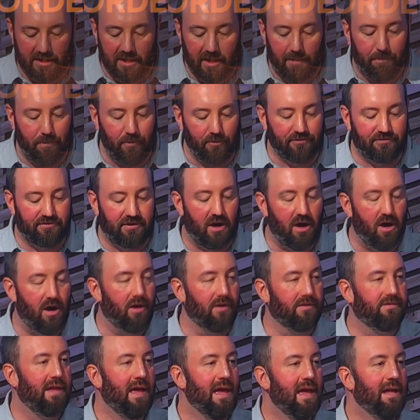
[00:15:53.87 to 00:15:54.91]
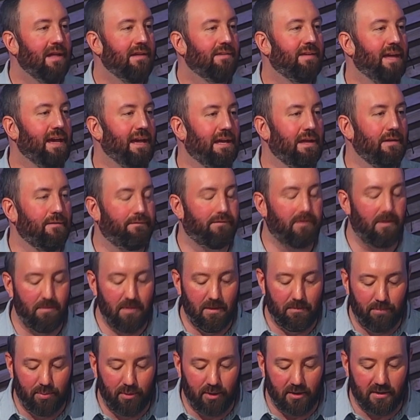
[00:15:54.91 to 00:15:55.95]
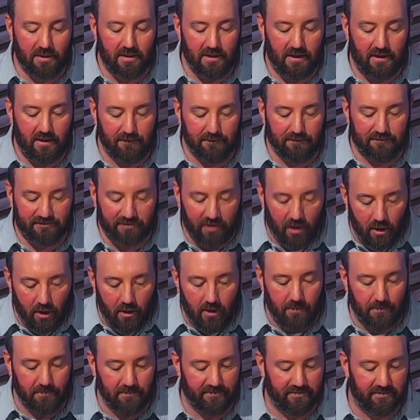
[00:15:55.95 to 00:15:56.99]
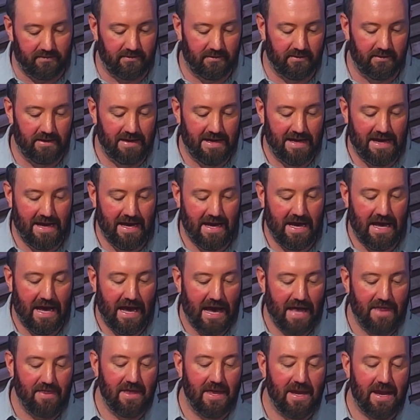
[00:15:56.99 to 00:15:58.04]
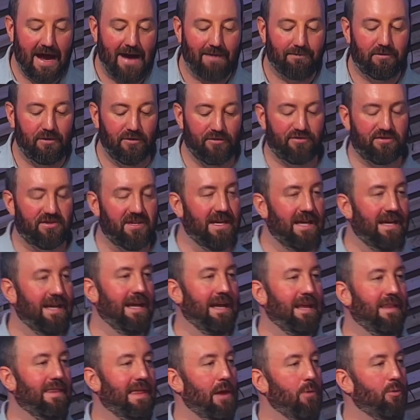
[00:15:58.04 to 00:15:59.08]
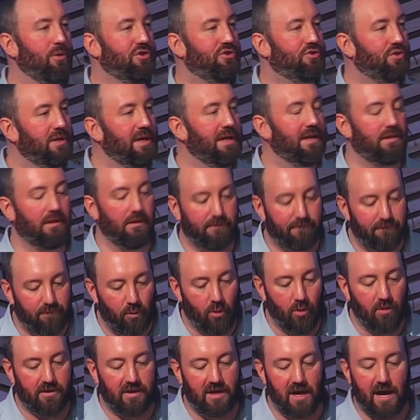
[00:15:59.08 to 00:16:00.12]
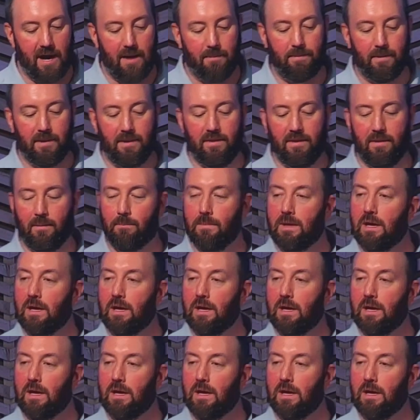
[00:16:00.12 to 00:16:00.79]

a couple songs taken from the book of Psalms. And then after singing, they would drink the fourth cup, and the